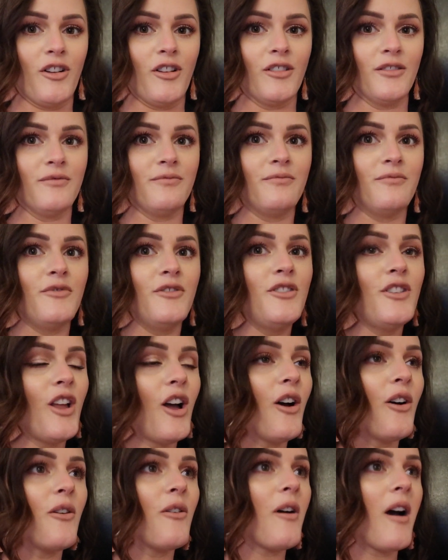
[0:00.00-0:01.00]
Are you gonna cry right
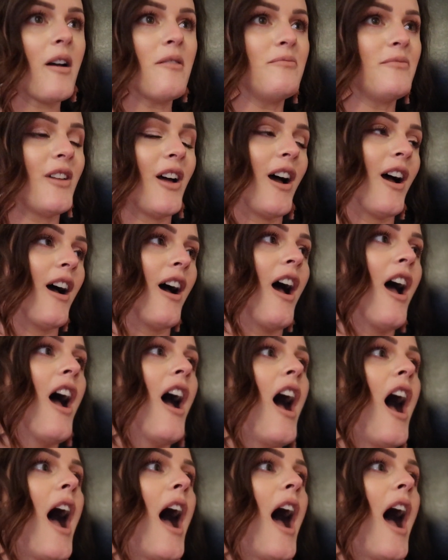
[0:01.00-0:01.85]
now? No, I'm not.